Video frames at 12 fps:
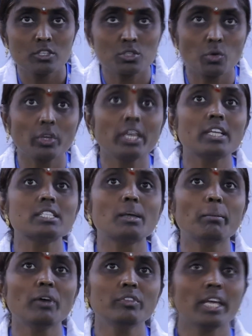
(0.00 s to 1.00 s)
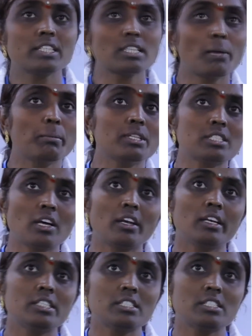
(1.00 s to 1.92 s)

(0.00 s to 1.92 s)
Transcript: So here some of the examples are